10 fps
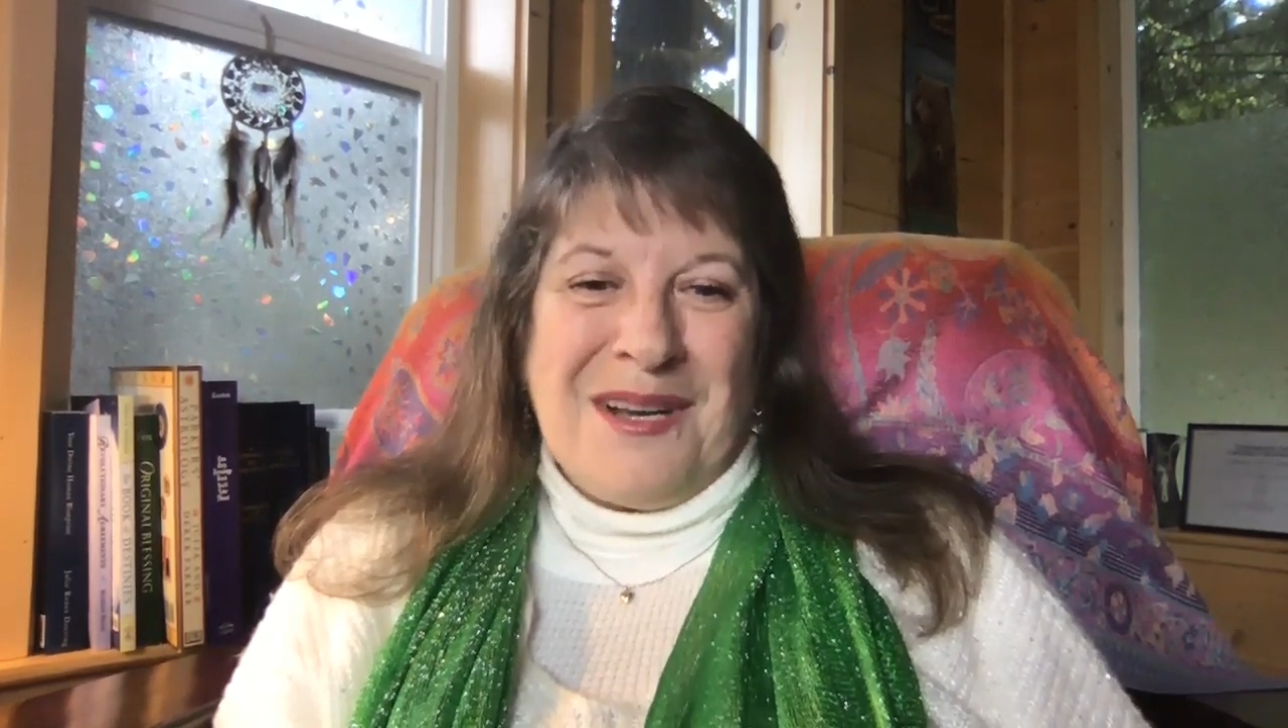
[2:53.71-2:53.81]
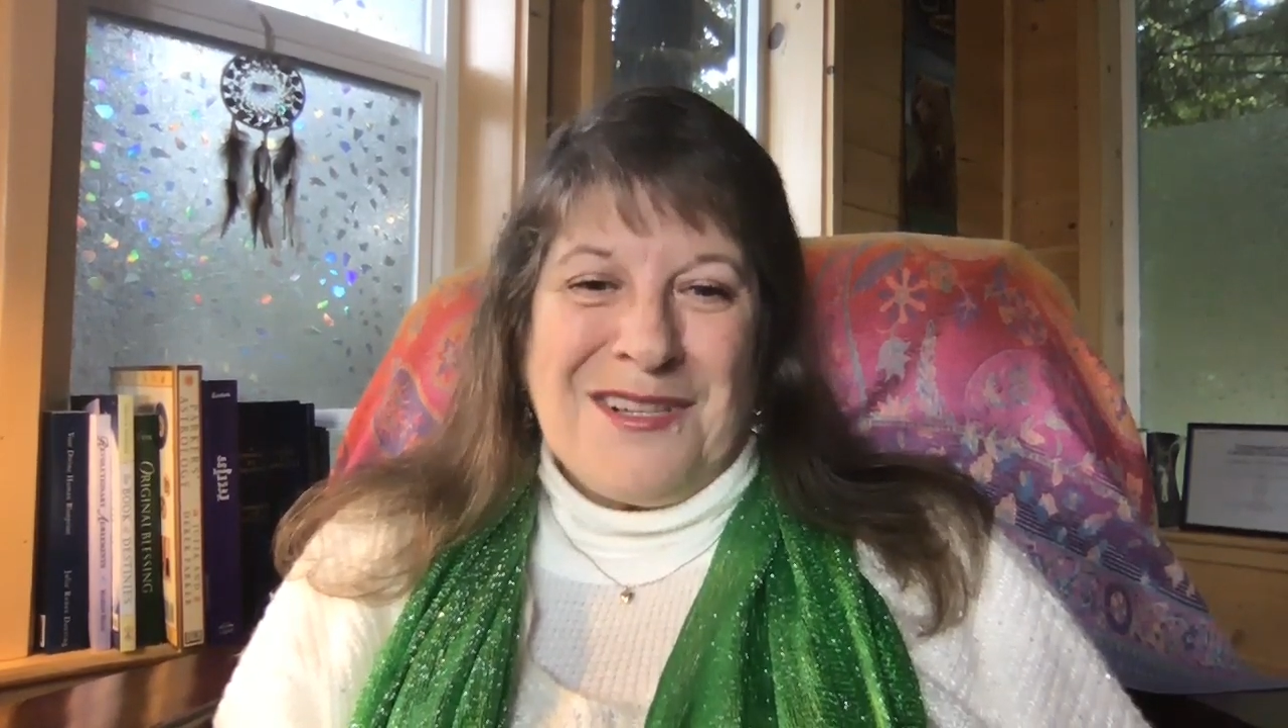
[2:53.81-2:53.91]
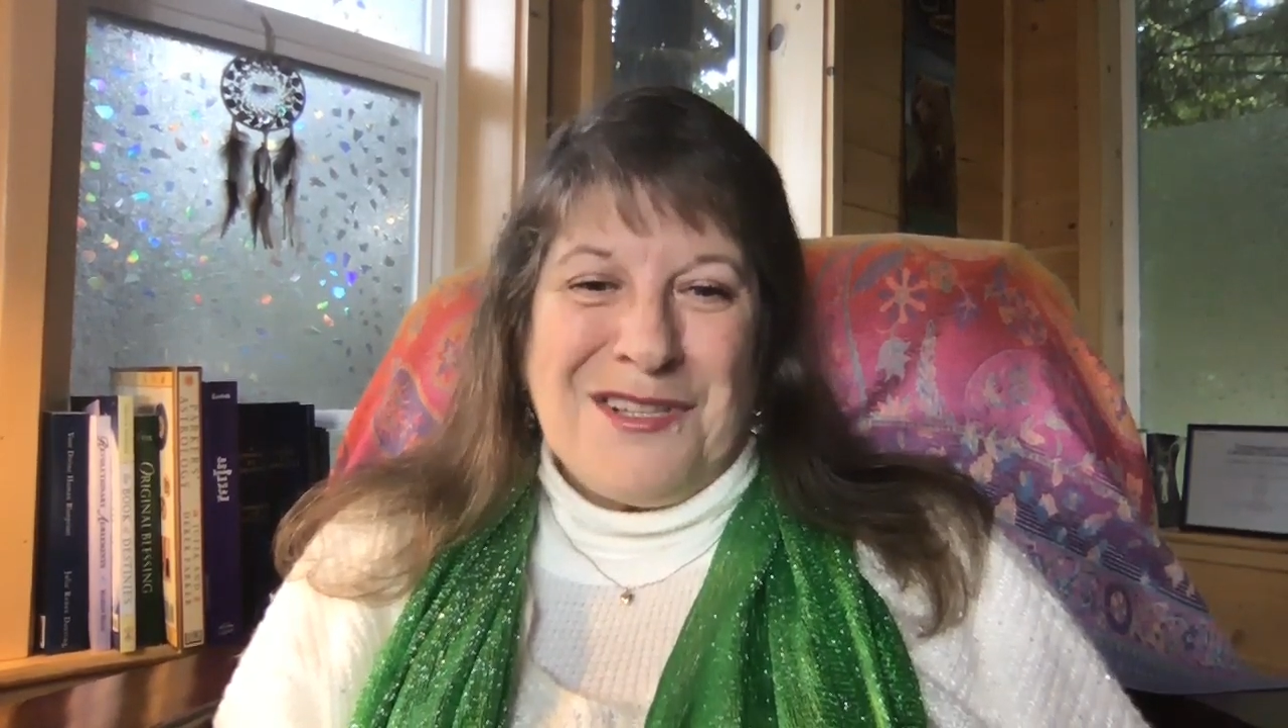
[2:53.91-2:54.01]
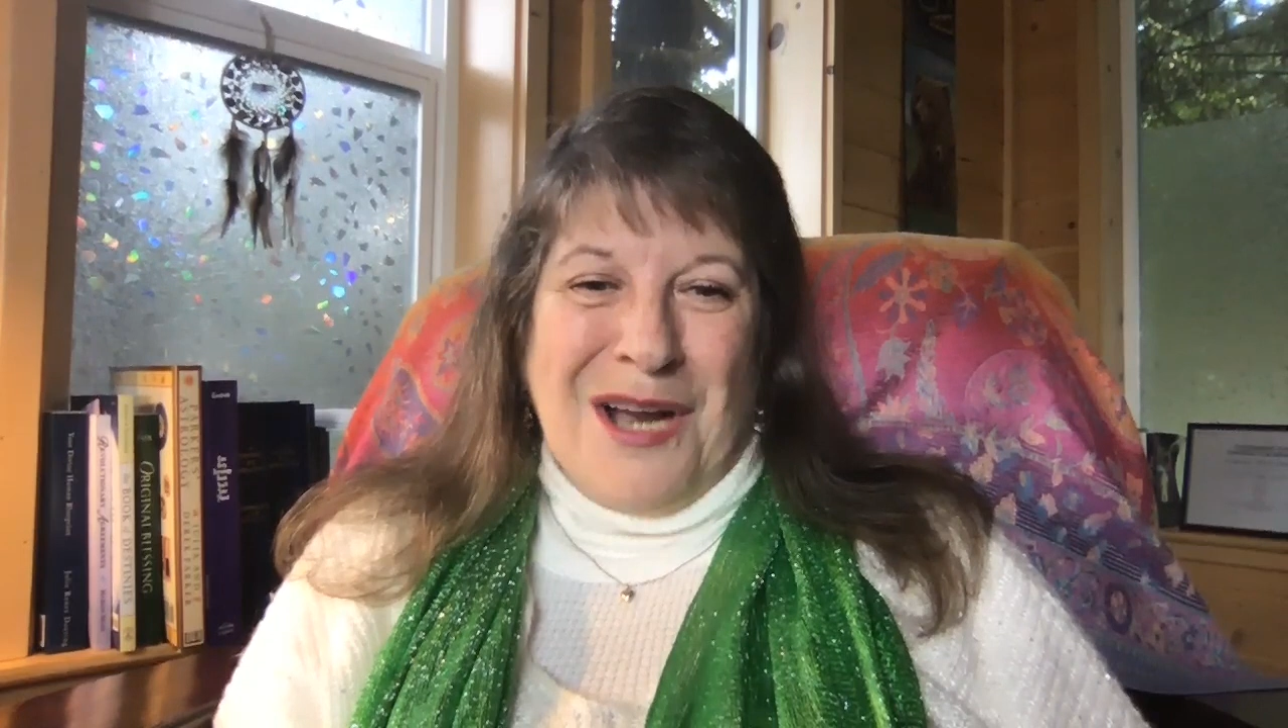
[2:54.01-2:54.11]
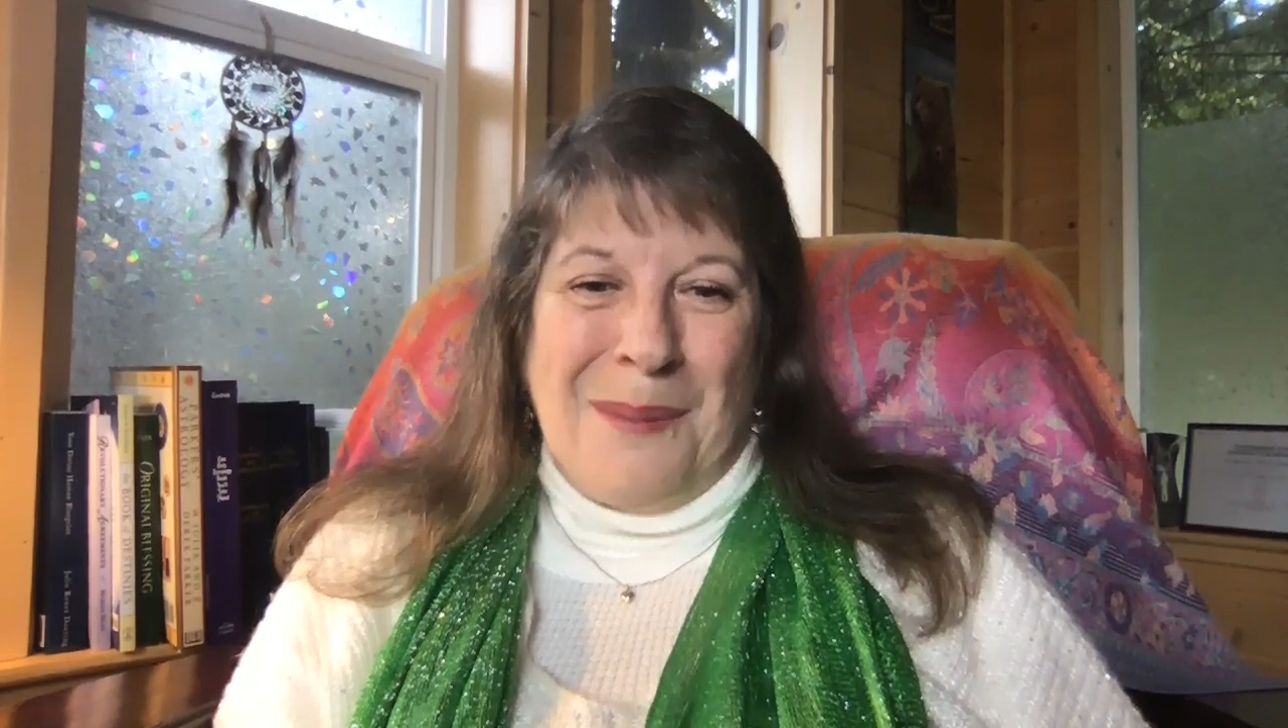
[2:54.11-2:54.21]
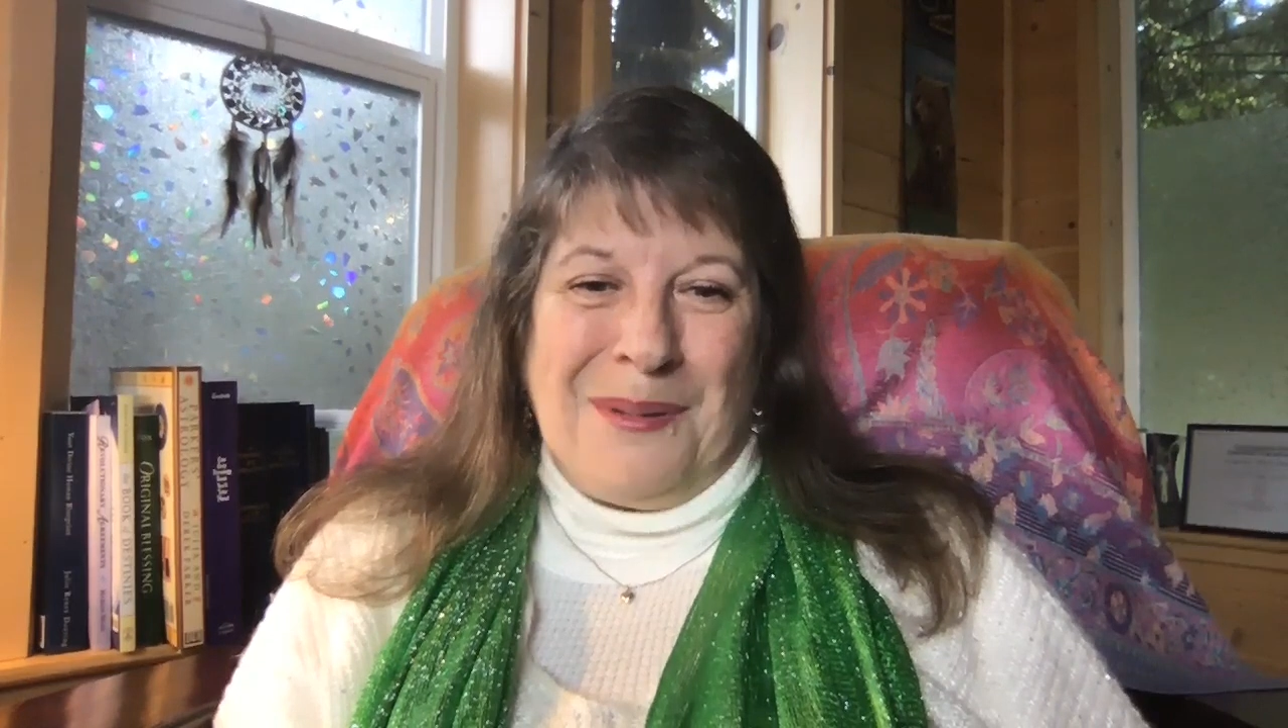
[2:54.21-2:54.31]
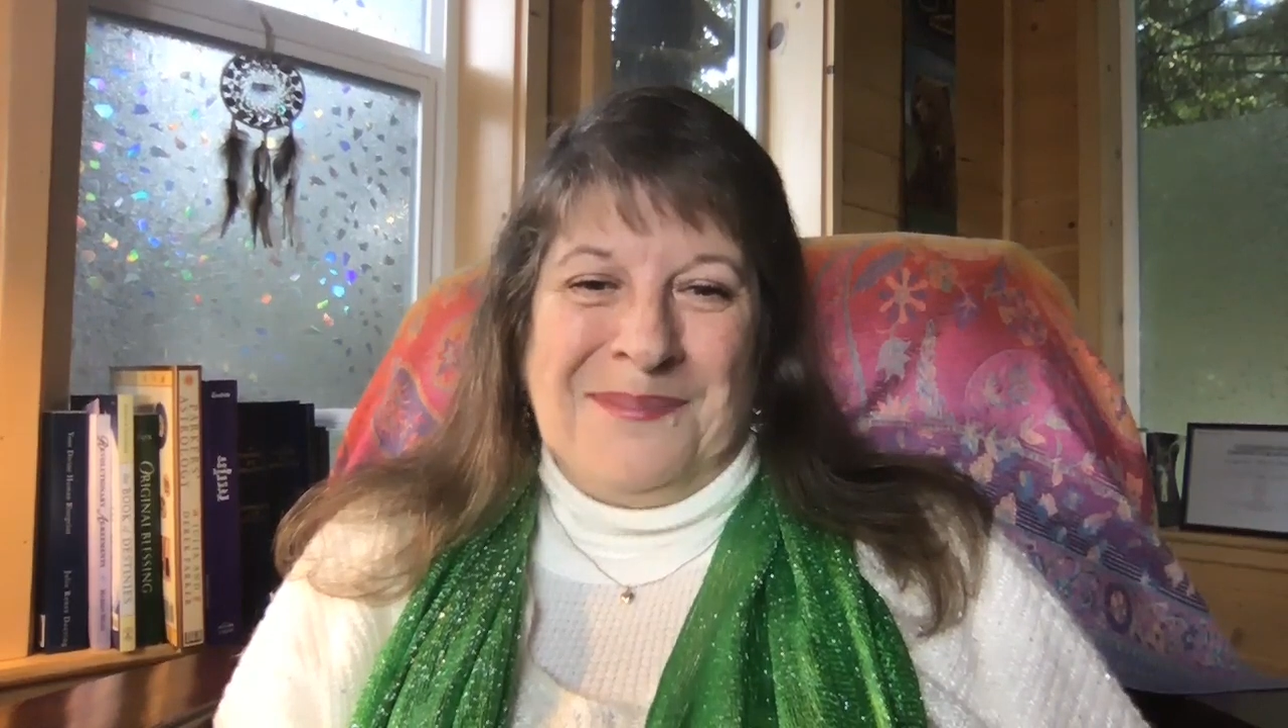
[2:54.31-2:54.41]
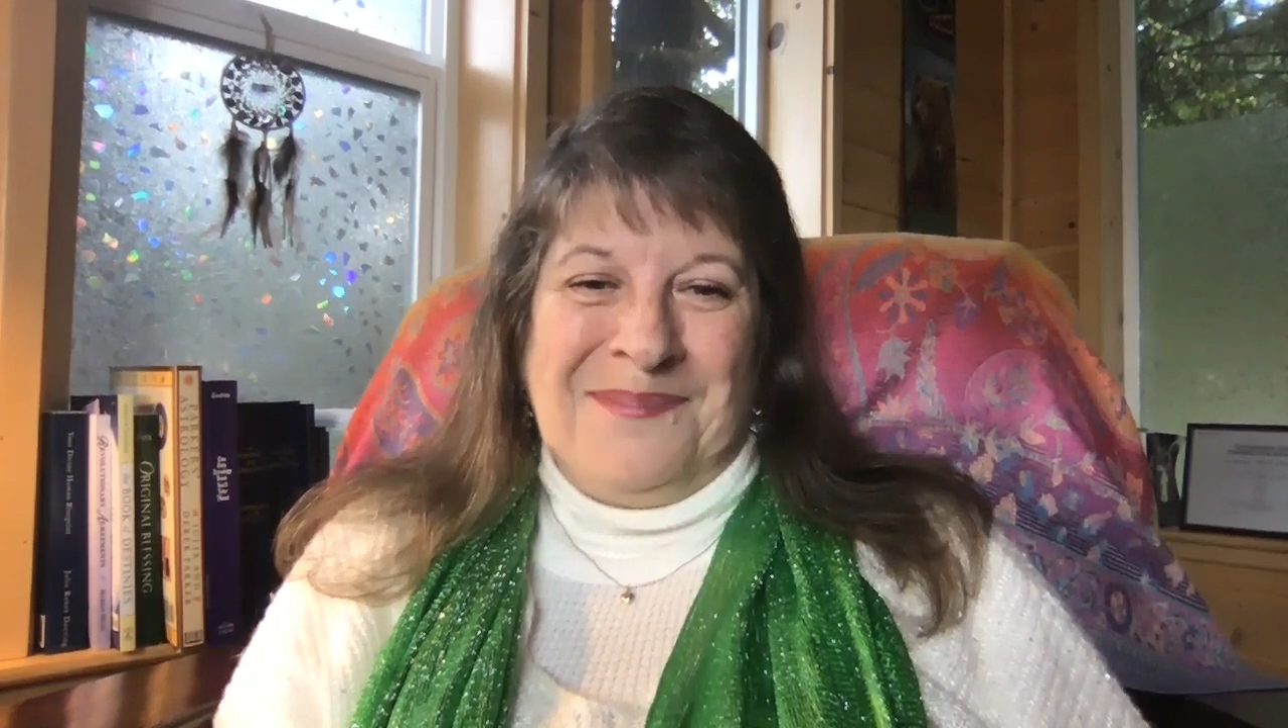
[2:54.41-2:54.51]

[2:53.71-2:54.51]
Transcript: dot shop.